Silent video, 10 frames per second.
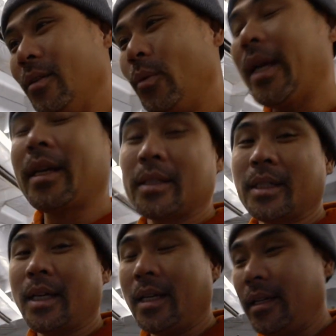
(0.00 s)
we get
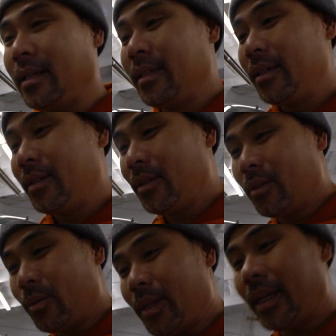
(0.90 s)
excited,
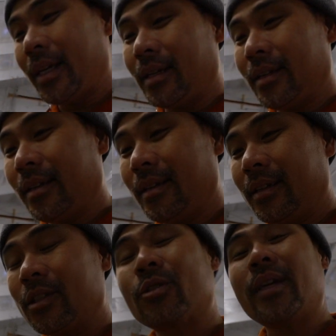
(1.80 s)
we get
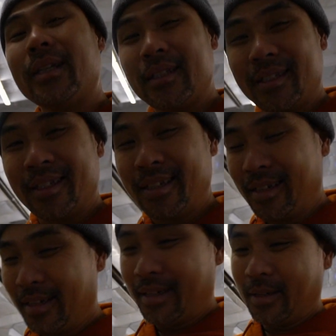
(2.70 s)
stressed,
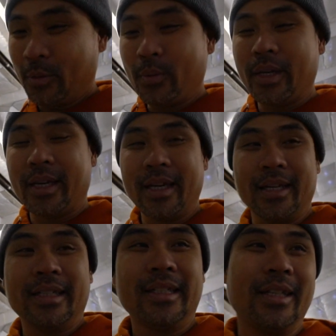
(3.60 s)
we
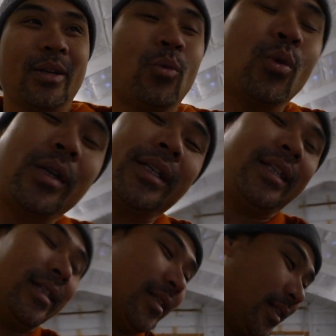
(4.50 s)
get
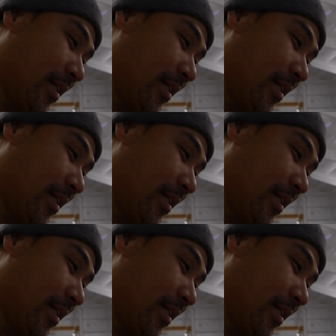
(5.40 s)
worried.